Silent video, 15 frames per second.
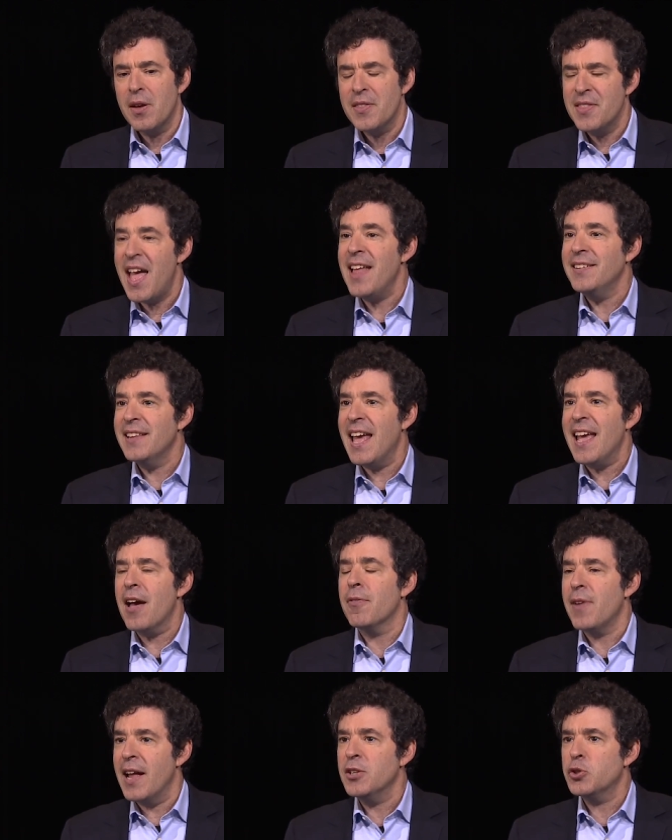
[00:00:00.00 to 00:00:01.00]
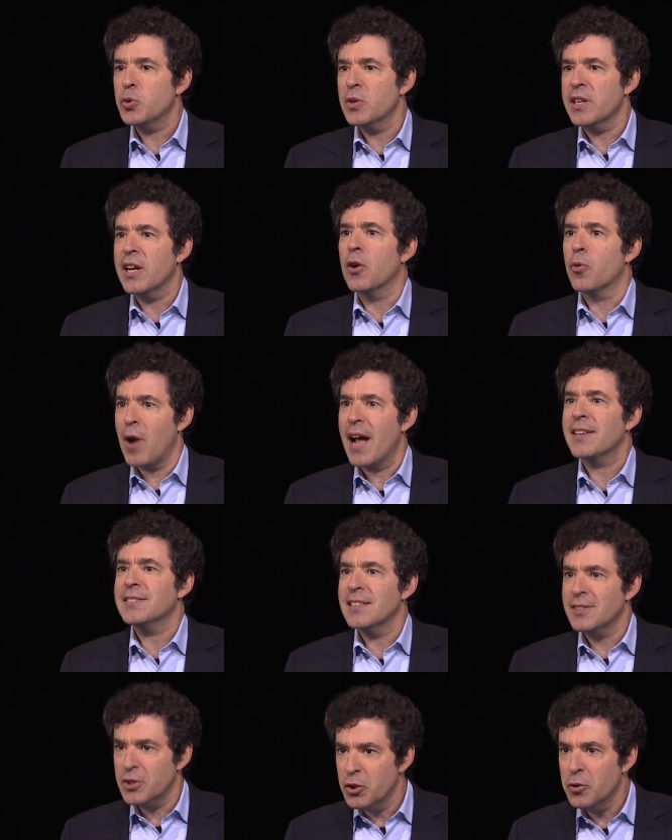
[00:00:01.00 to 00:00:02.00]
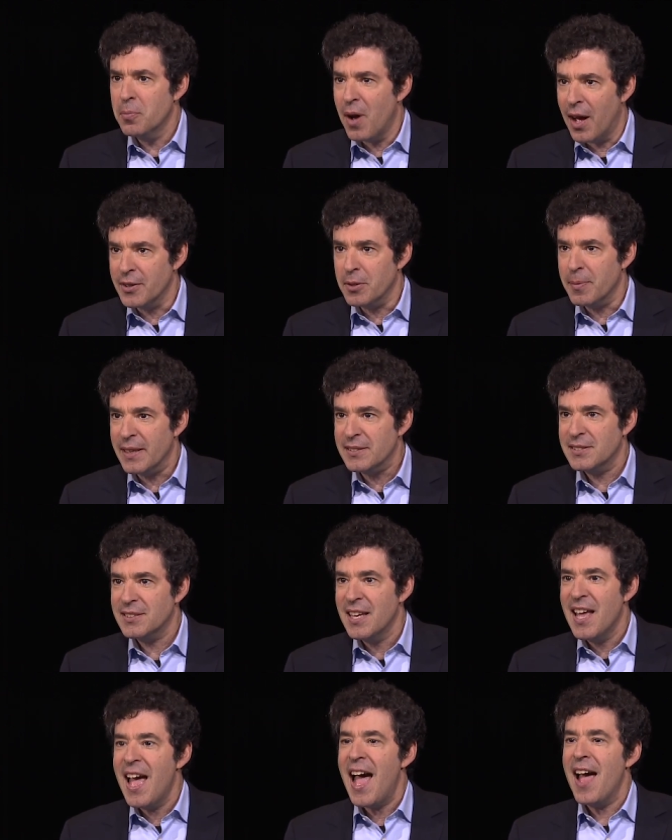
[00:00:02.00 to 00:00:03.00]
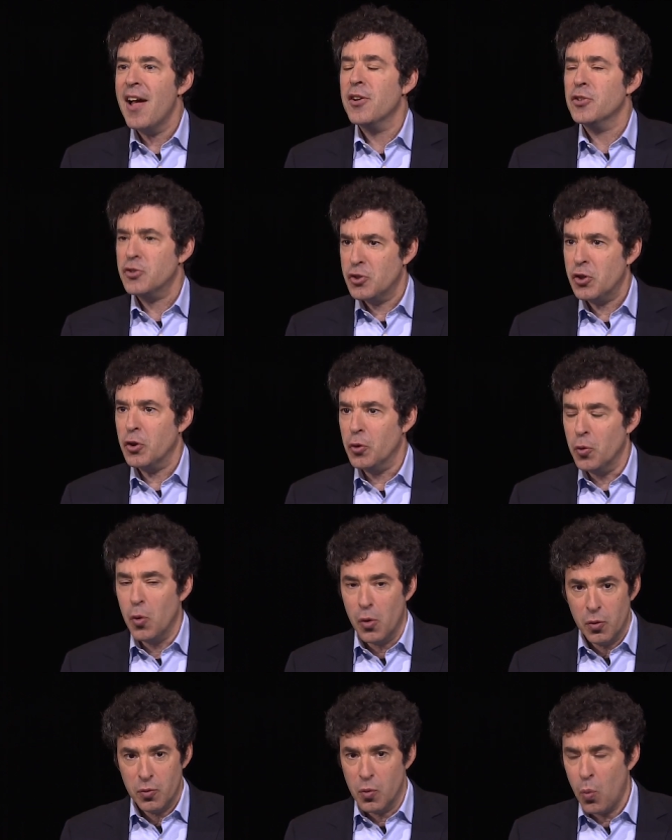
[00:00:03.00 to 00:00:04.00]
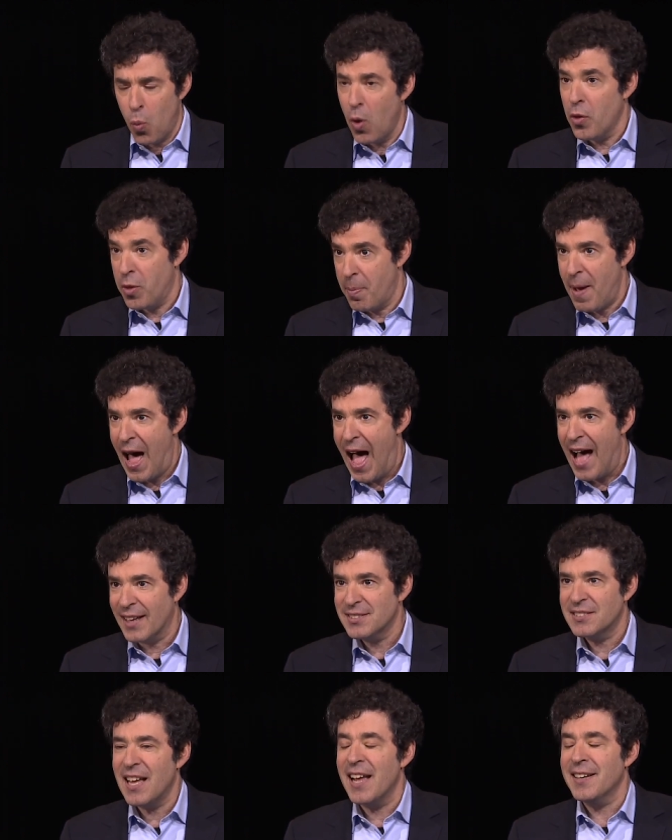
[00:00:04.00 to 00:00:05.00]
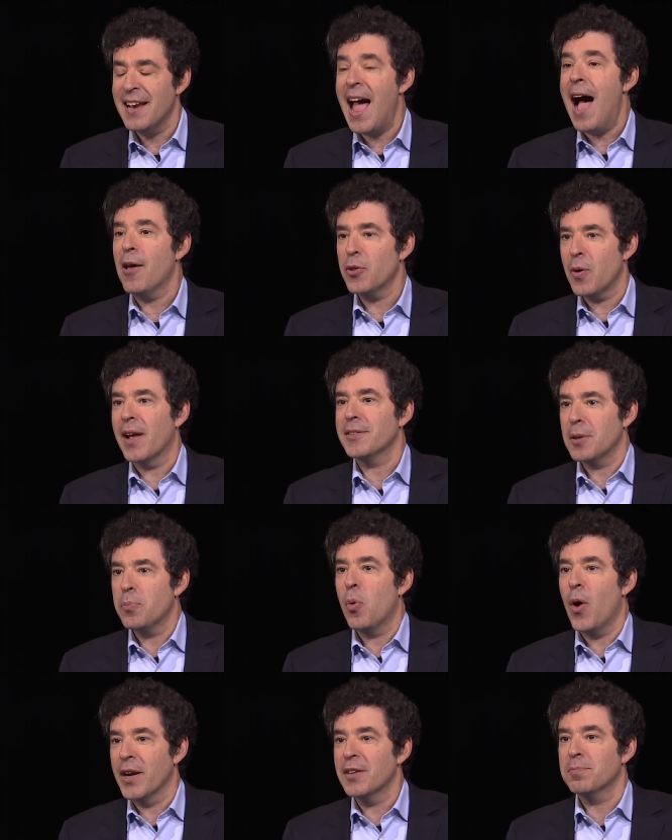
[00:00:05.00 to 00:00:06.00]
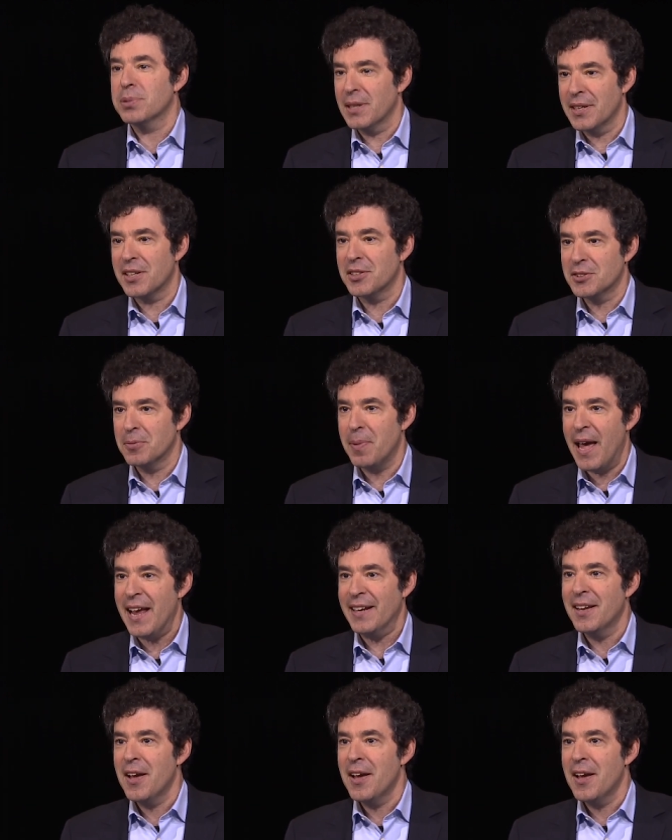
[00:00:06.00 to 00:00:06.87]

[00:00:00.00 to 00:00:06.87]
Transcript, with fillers: then they eventually erected new monuments to the past. And now they're at the point of political debate